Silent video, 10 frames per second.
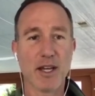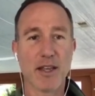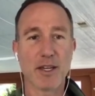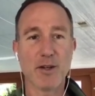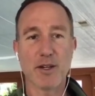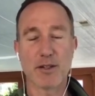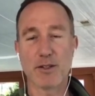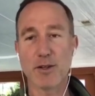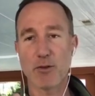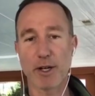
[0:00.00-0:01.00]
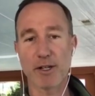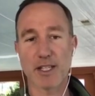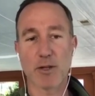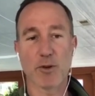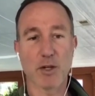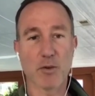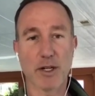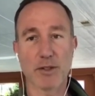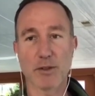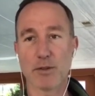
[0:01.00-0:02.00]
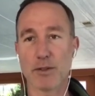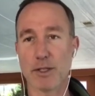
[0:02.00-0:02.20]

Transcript: And then you can arrange this anywhere you want to.